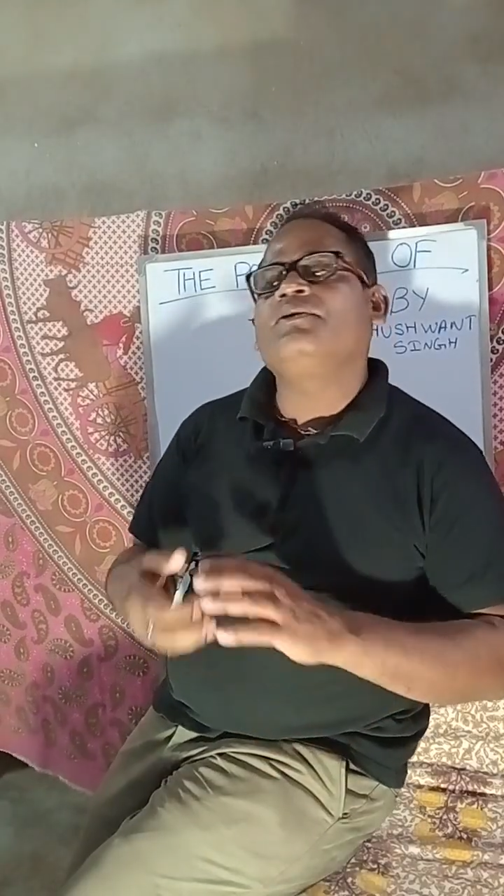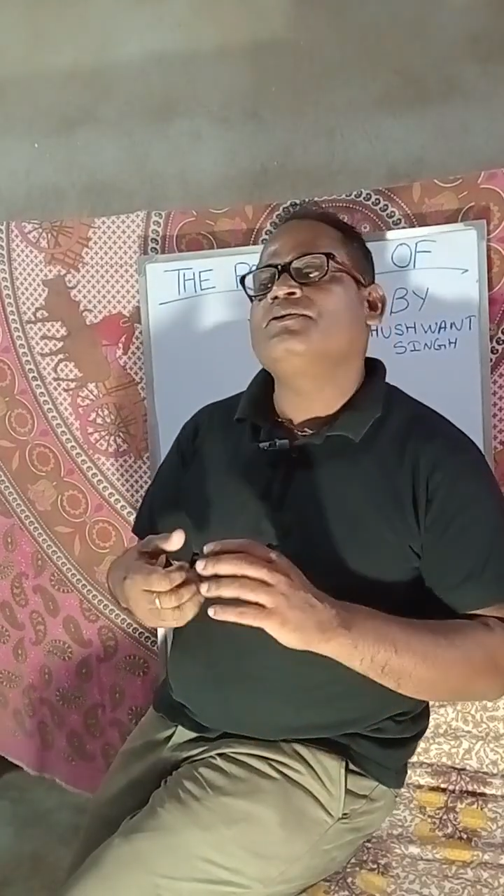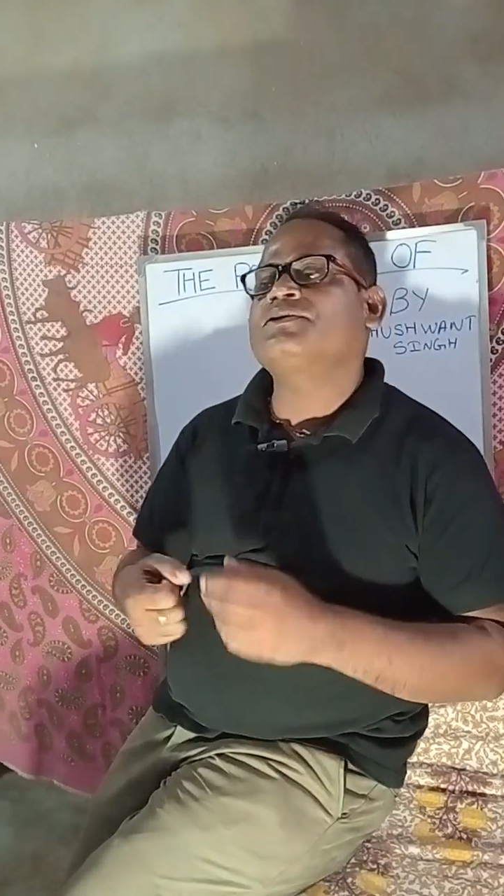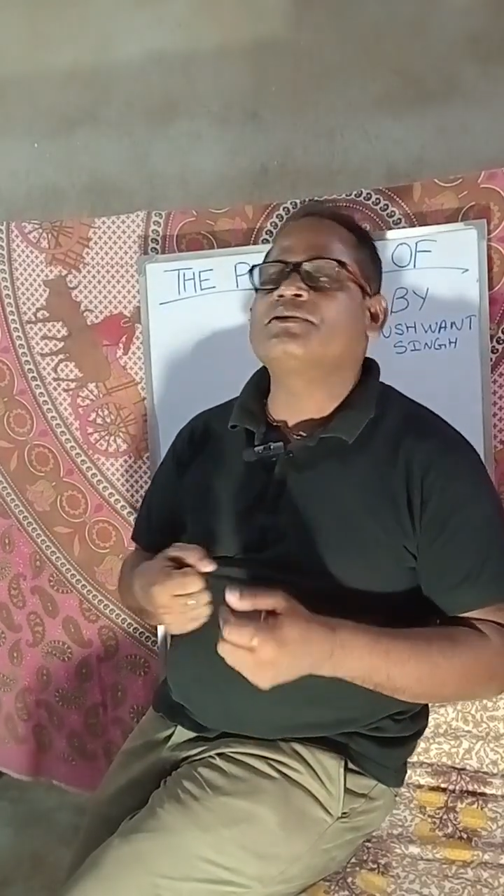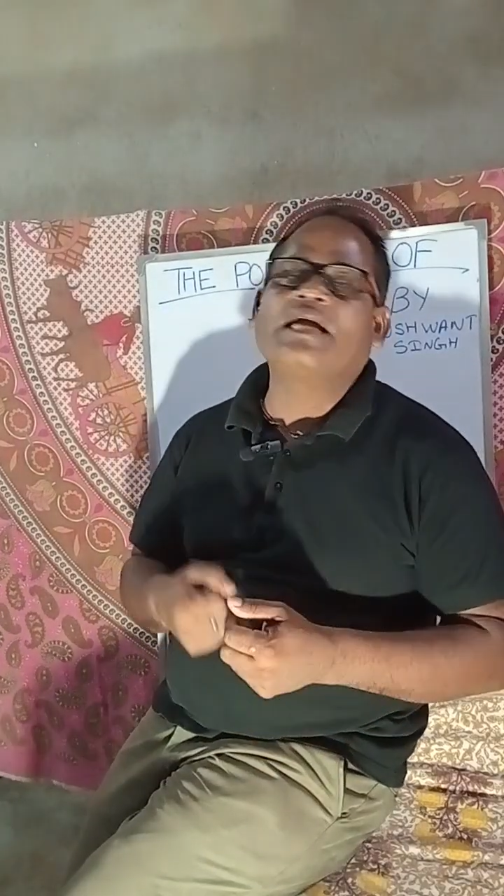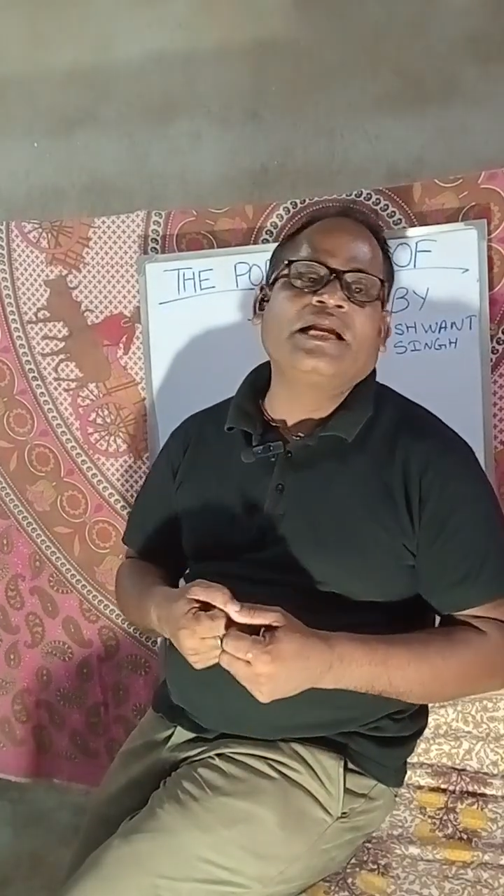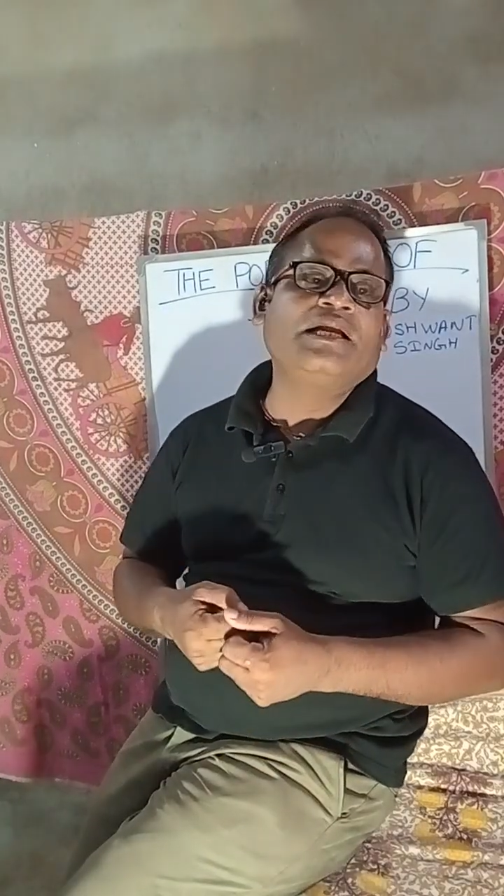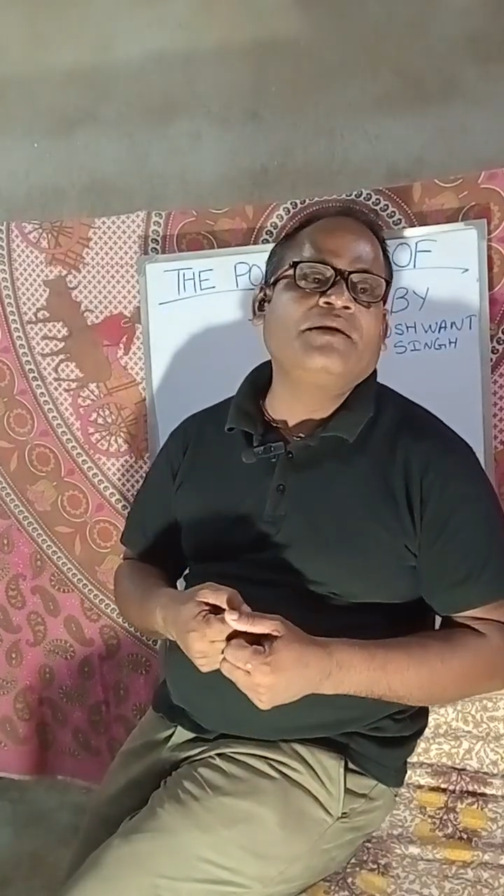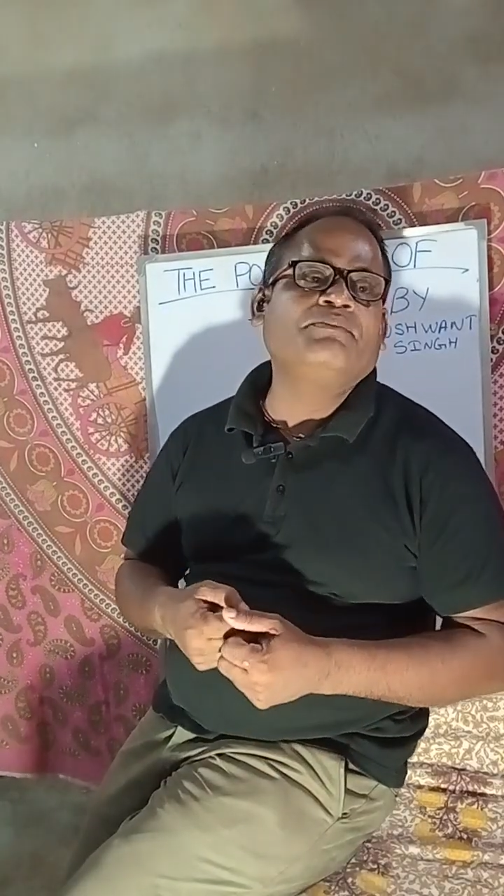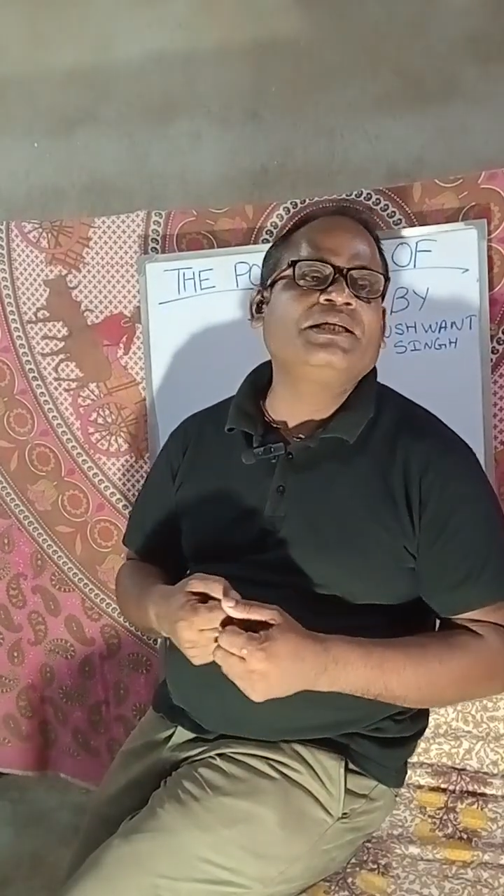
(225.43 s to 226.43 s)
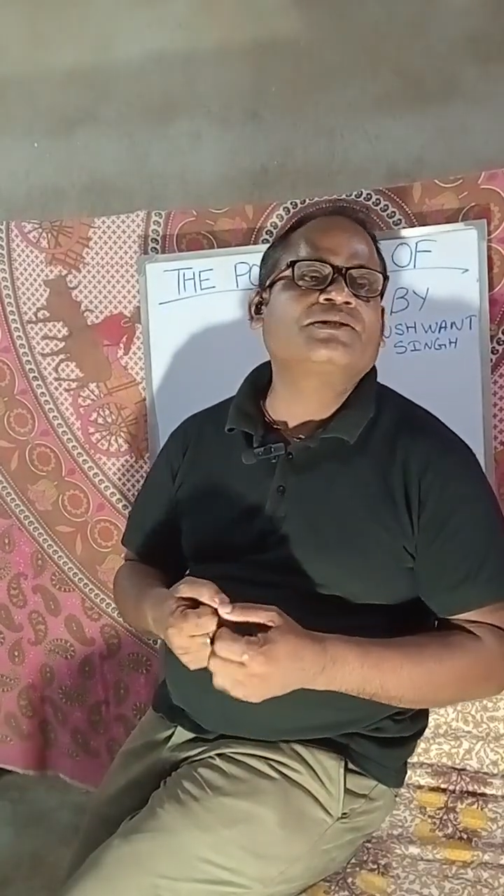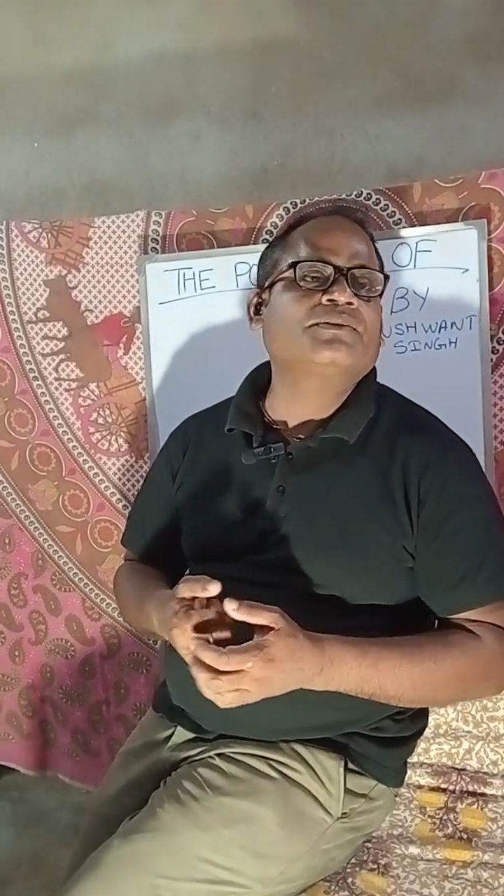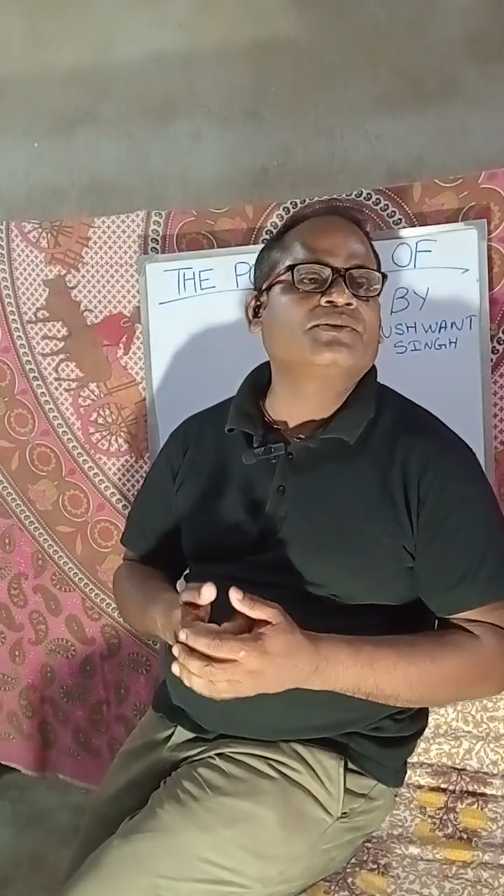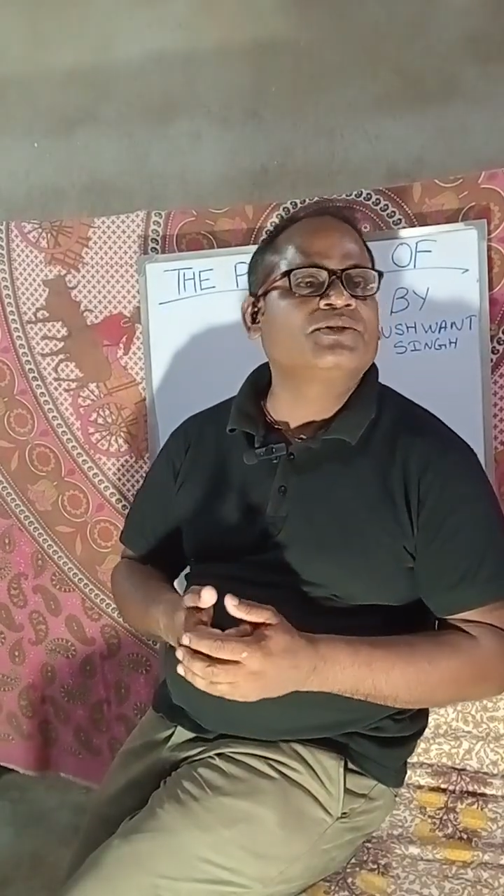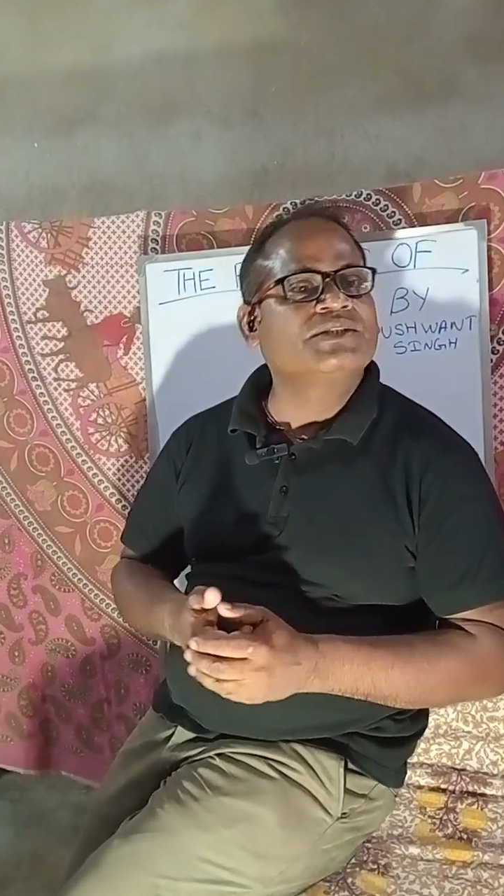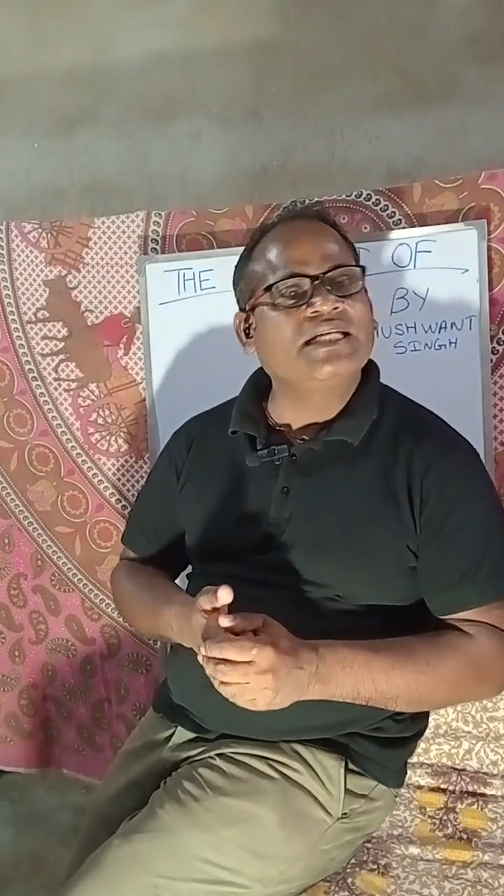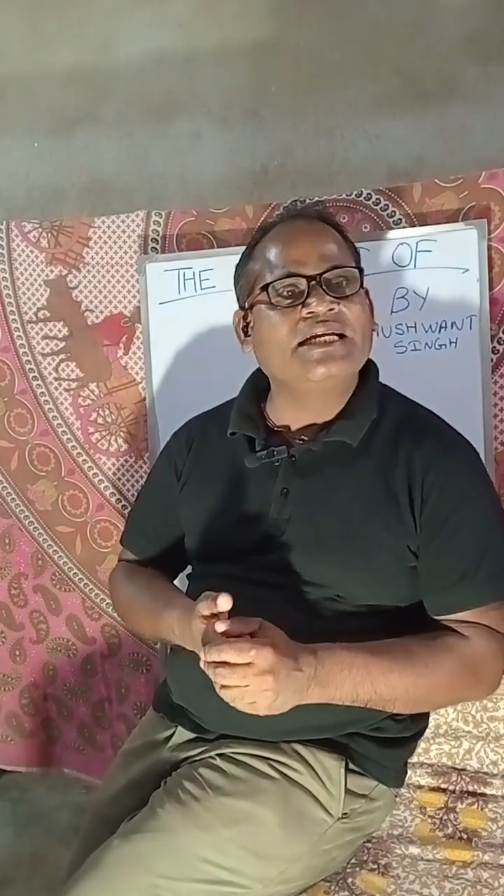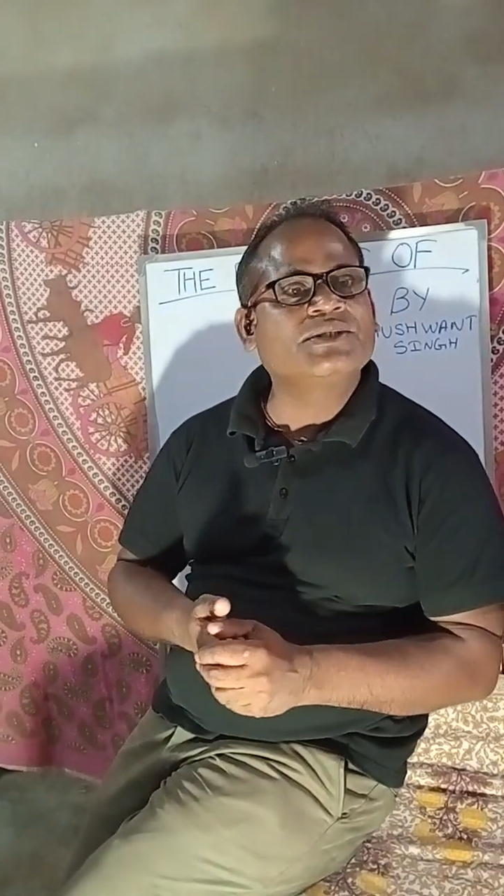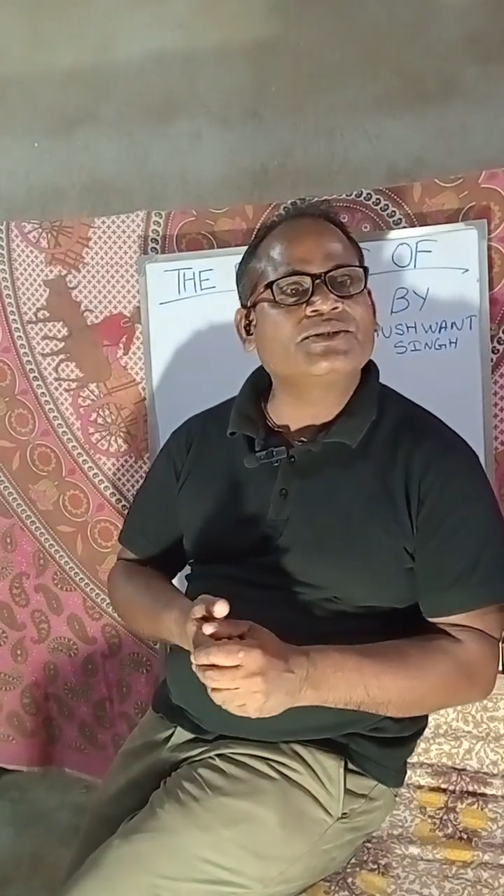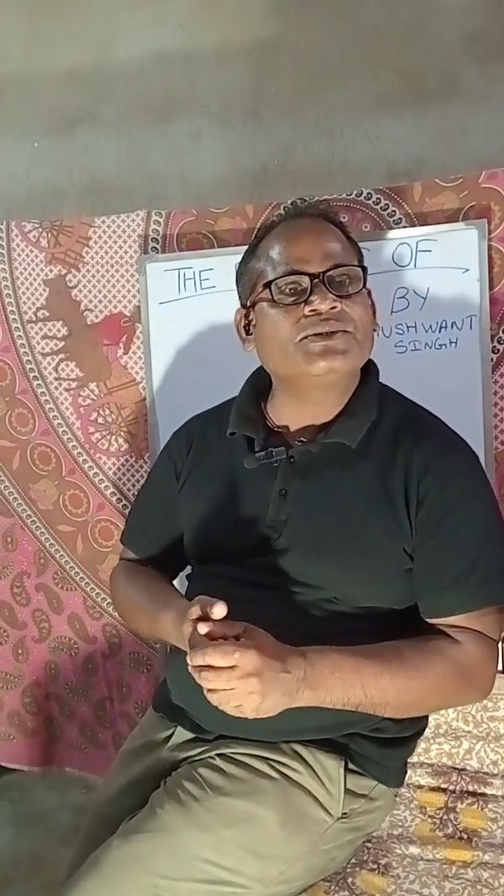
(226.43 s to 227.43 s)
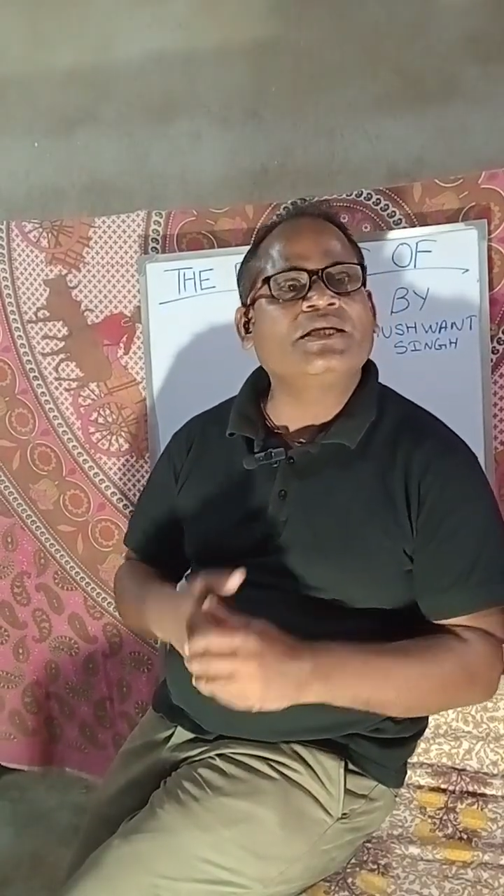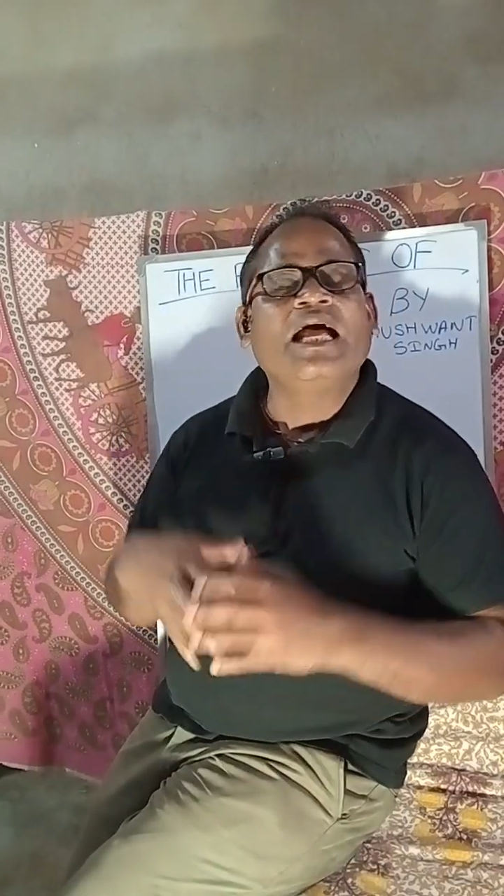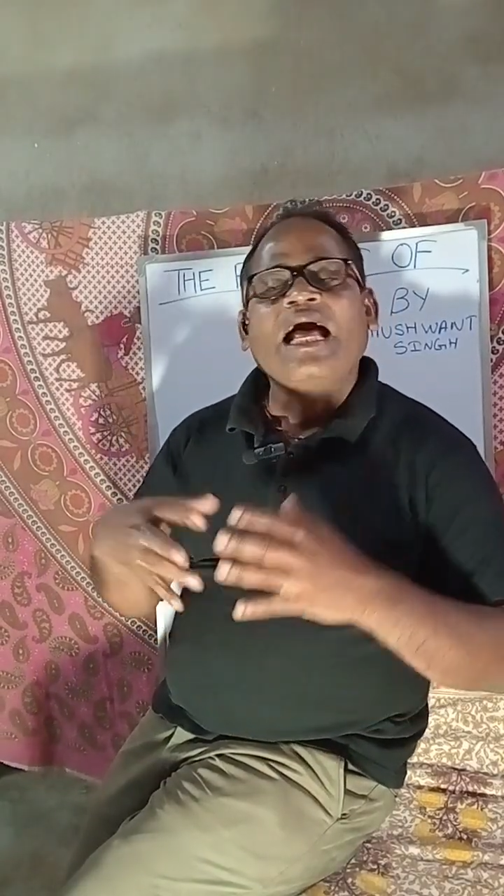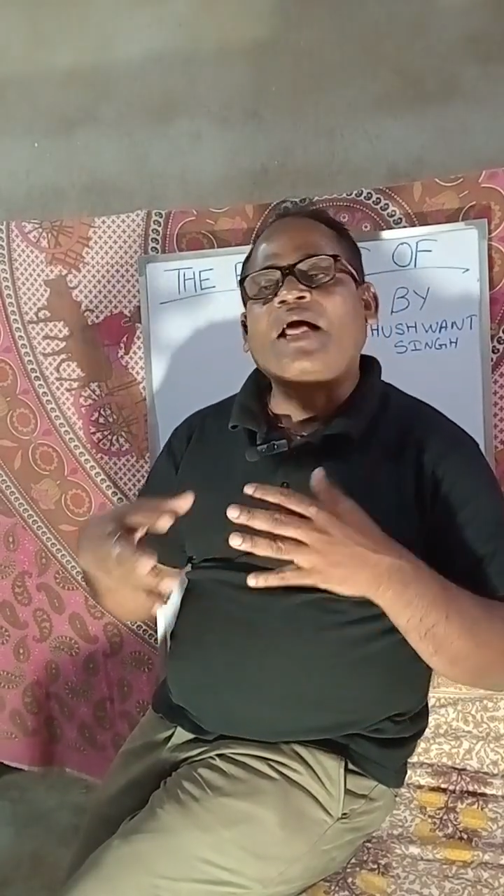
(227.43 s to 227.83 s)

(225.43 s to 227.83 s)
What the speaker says: used to carry beads of rosary. Understood?